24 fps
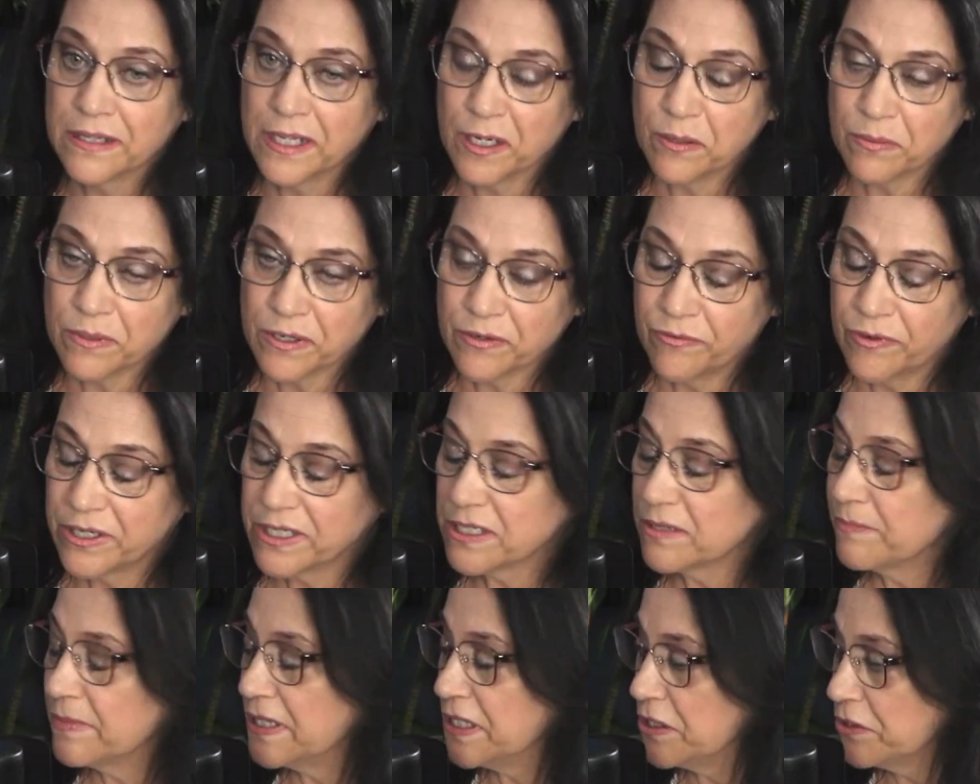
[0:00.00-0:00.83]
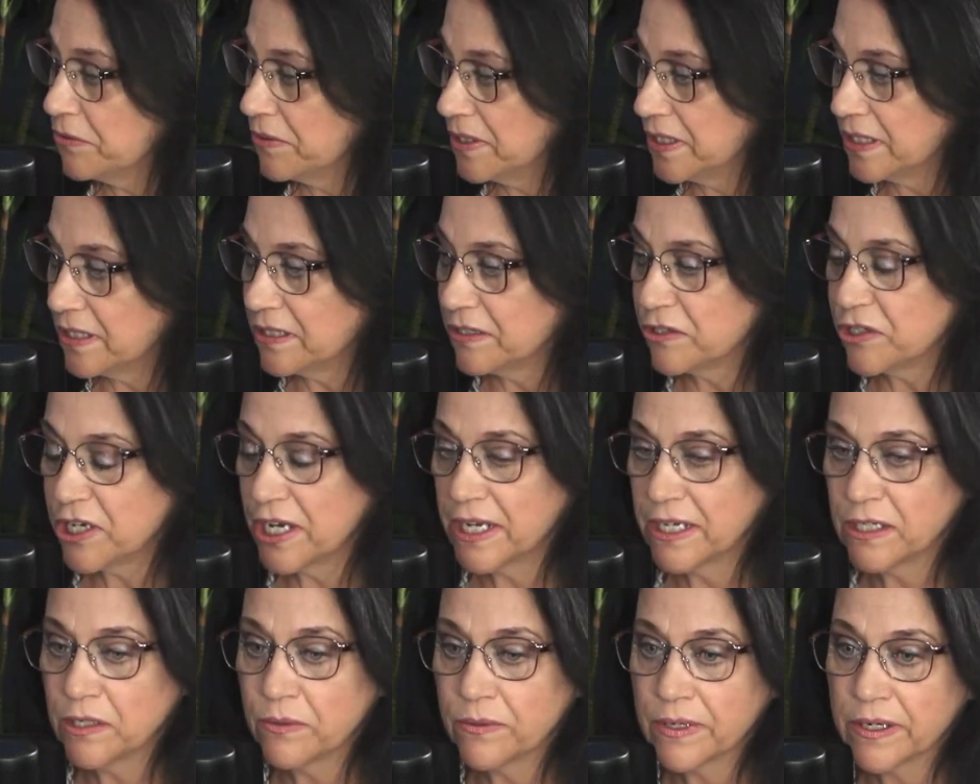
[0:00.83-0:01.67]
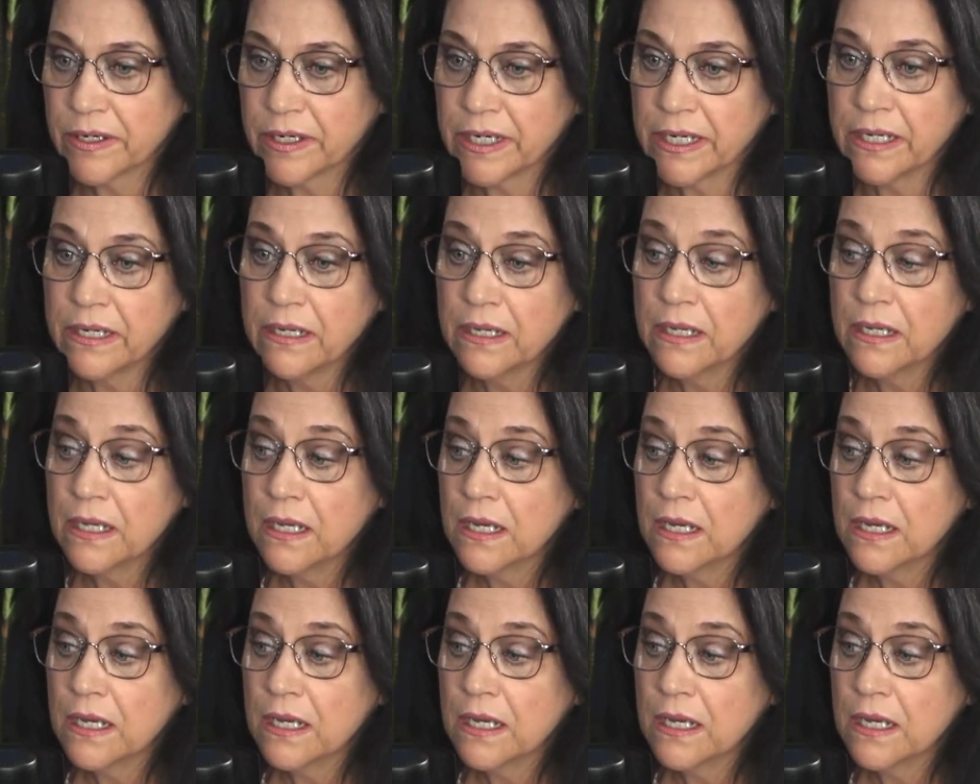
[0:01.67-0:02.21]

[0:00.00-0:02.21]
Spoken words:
like we're going to be doing in January.